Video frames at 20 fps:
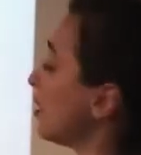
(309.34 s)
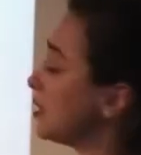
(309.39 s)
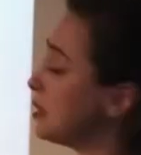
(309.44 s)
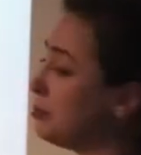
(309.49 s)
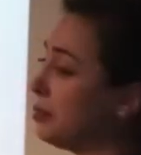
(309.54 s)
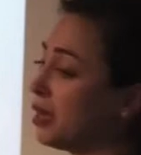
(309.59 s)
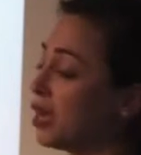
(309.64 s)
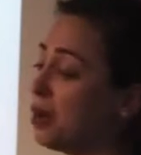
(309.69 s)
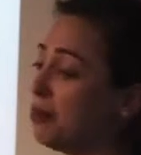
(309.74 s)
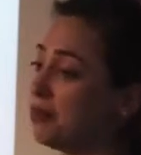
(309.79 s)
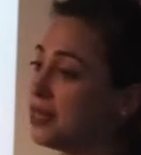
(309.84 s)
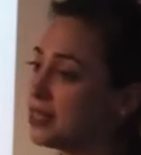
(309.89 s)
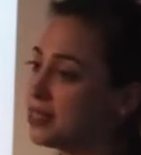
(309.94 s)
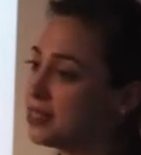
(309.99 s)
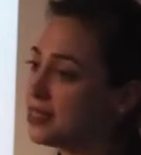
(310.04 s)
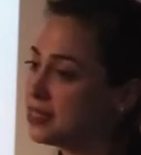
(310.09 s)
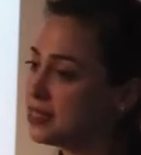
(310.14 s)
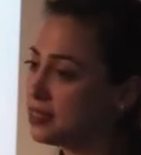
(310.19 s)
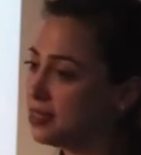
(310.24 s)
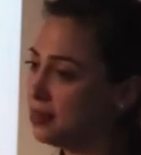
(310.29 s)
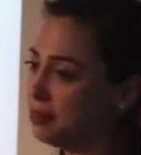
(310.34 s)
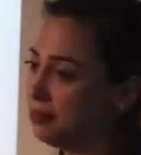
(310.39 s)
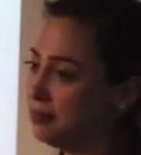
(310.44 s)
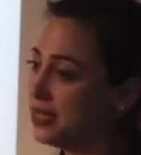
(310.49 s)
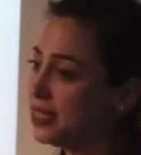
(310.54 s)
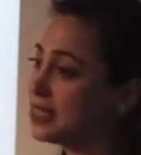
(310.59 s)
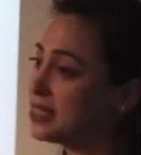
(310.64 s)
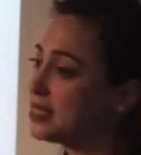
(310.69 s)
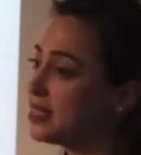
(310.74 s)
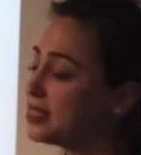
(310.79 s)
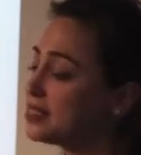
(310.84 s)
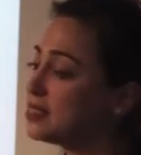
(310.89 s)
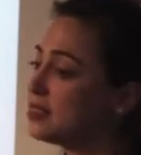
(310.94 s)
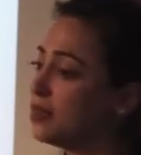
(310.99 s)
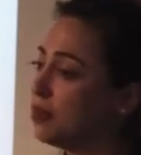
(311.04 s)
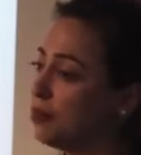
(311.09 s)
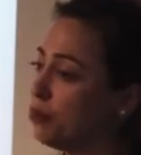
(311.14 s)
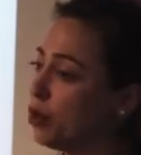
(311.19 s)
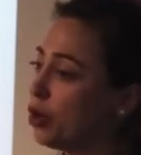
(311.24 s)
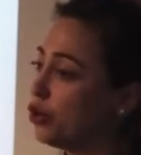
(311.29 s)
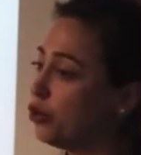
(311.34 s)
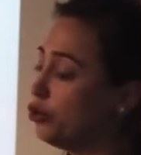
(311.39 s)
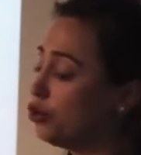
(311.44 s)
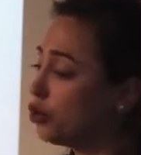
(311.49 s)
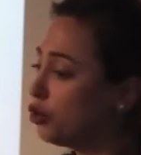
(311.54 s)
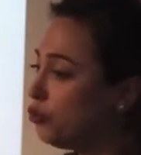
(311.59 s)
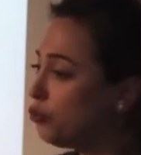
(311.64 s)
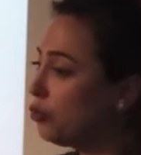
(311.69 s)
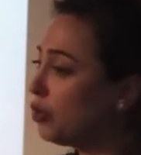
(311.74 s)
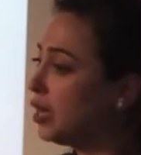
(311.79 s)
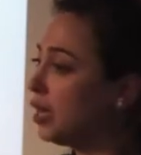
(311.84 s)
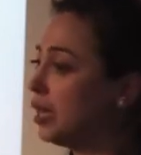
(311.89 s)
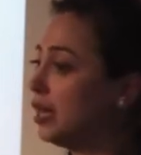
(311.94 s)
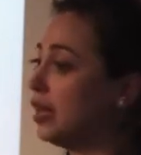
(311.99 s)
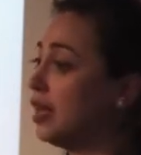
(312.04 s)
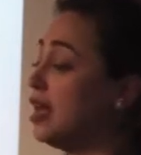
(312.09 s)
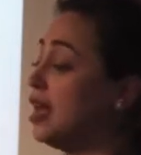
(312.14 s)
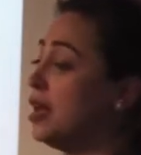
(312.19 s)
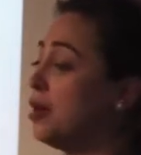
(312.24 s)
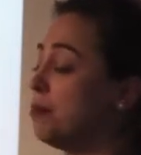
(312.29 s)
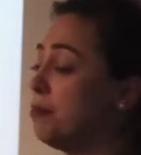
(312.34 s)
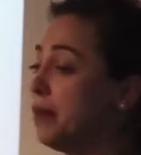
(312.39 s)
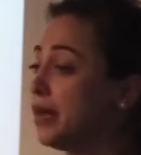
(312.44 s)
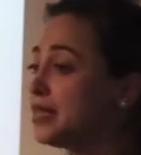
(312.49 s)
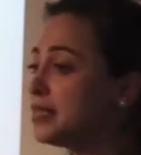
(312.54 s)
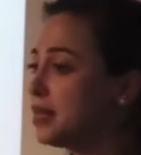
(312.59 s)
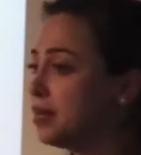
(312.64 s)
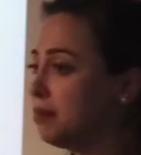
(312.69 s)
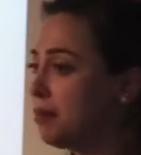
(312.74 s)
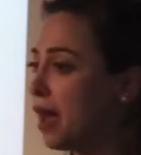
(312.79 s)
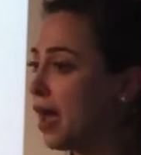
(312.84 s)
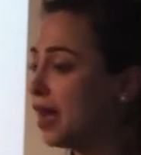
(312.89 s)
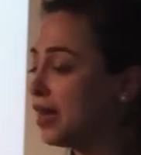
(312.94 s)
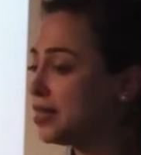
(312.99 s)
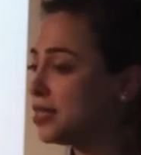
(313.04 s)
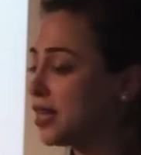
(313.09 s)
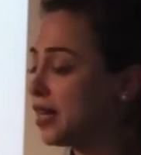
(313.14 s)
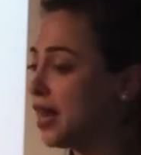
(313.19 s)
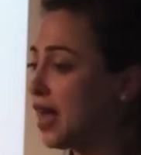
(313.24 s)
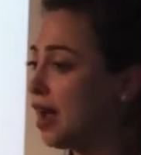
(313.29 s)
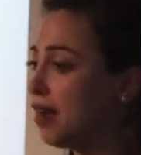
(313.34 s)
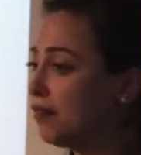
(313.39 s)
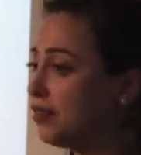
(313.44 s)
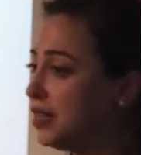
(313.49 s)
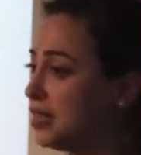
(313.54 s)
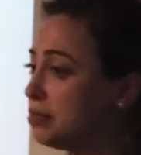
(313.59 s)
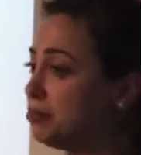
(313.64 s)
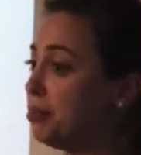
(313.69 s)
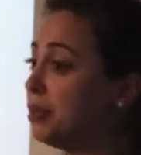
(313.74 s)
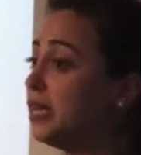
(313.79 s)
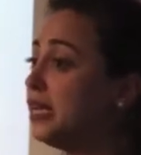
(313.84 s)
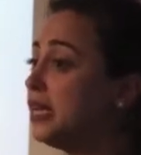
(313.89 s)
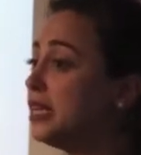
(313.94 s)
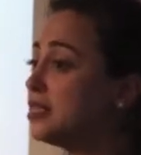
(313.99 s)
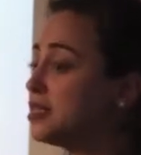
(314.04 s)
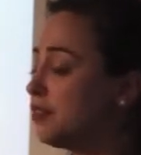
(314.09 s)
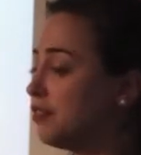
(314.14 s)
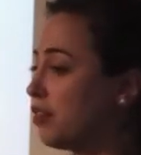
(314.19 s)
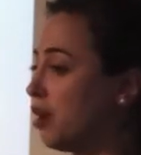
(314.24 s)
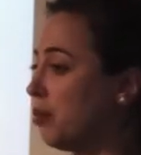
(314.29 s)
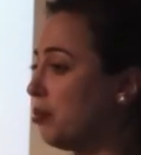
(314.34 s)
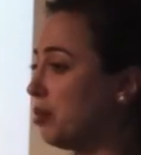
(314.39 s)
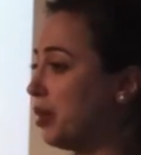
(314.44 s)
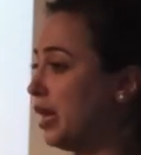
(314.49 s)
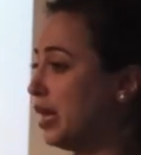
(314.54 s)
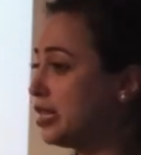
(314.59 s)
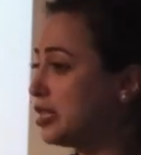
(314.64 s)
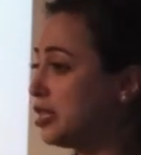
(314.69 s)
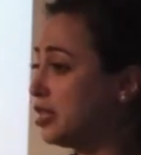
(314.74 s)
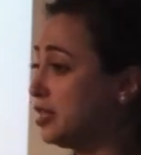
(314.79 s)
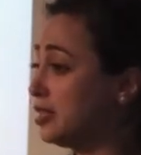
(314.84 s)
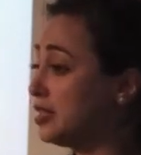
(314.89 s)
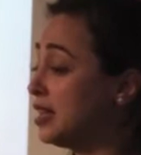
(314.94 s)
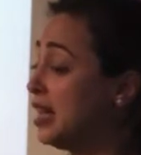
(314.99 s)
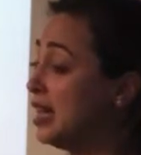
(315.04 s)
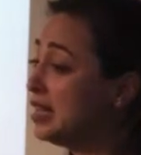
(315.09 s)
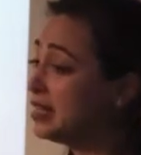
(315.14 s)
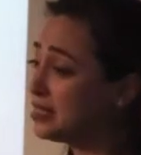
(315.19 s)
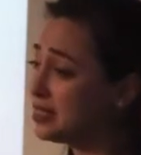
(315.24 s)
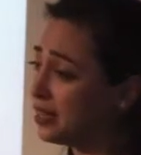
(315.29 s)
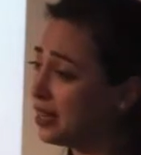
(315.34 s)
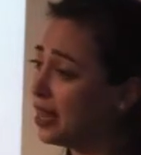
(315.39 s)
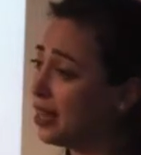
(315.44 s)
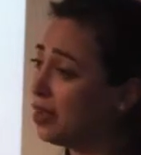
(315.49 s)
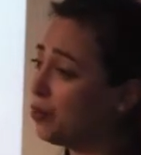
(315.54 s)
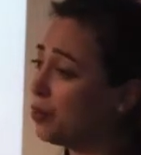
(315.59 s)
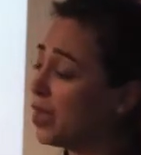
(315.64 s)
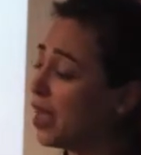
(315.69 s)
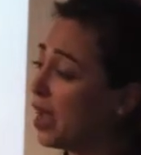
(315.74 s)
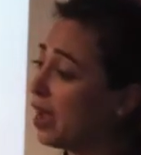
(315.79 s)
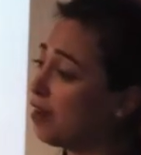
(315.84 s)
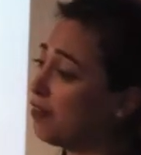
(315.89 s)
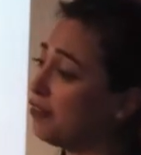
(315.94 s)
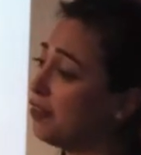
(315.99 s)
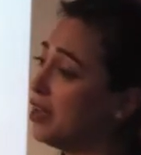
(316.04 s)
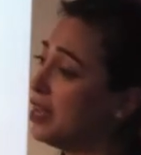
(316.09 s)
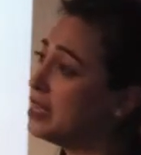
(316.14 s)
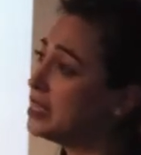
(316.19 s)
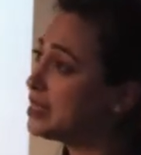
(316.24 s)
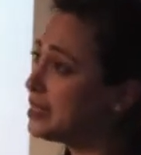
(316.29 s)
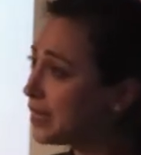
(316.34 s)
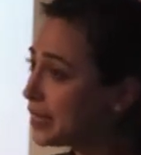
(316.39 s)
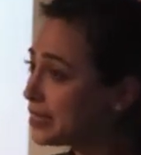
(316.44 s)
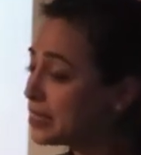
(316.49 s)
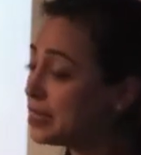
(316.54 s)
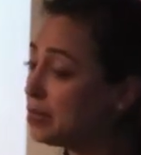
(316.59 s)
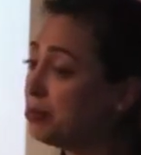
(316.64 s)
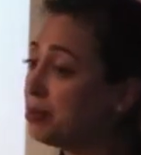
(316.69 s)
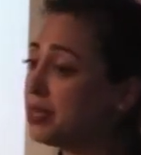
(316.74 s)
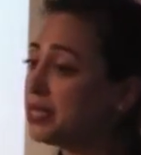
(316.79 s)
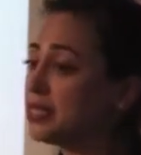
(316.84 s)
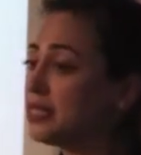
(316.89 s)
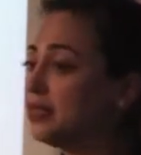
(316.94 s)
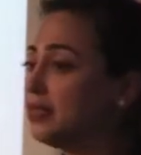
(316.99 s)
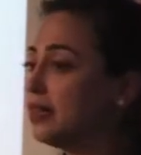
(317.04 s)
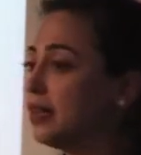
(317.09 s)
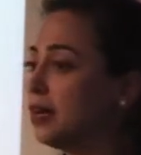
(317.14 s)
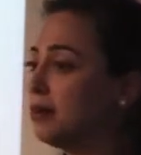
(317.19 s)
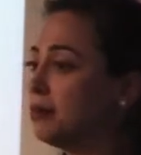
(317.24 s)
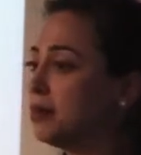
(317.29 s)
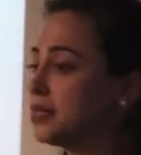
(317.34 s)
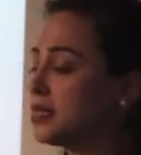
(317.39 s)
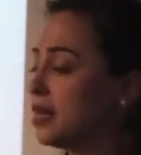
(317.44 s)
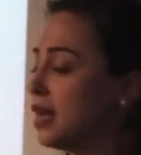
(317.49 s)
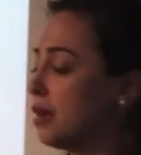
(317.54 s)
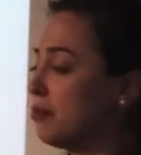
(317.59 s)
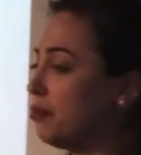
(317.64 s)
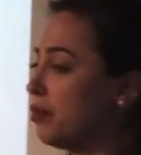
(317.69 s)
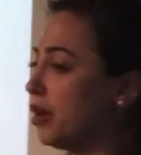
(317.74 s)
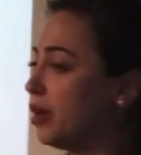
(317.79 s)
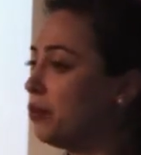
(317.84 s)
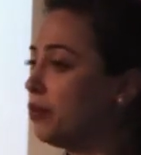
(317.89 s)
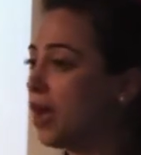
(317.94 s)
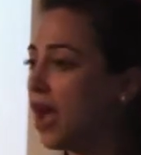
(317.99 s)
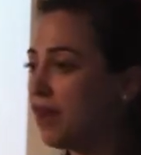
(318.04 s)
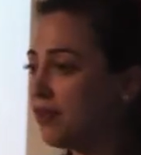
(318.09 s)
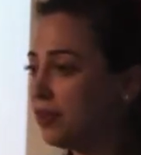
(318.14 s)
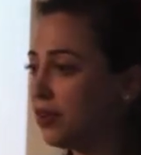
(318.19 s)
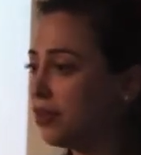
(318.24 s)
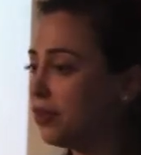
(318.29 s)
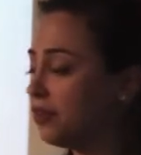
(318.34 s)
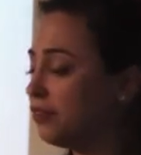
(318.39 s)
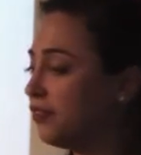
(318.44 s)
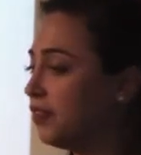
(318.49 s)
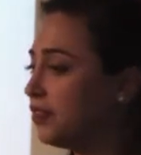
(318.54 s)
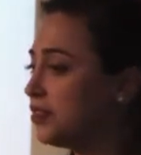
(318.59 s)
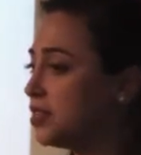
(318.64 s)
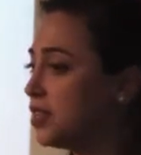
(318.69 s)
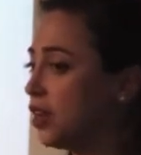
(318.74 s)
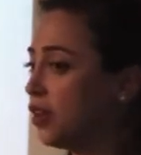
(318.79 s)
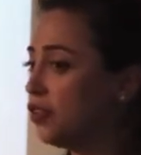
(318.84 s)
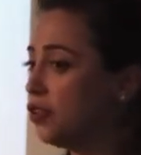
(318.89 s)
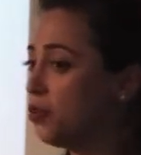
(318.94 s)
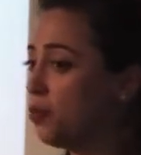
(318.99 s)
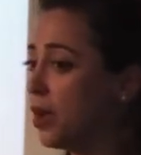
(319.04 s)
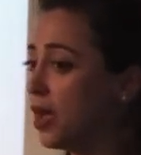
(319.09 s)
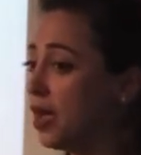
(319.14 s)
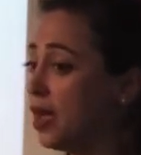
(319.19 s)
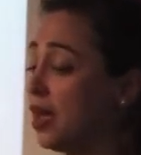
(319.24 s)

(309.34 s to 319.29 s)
to become the system where you could really mix and match and have these billions of combinations. Today we have 60 bits in the littleBits library. We have another 50 on the way.